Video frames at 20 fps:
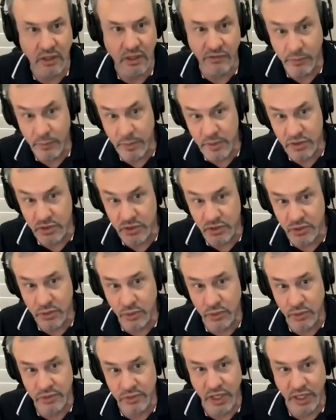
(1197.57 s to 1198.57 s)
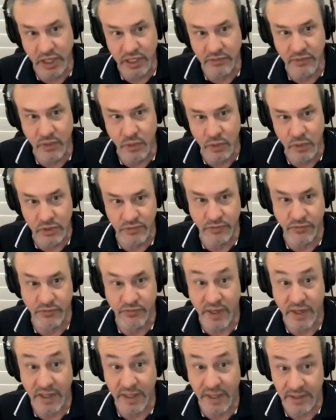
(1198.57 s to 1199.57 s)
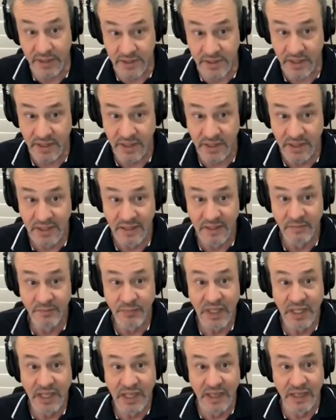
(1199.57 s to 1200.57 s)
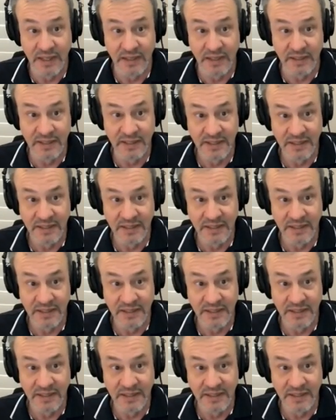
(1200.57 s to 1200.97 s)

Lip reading: Business School executive course for finance. And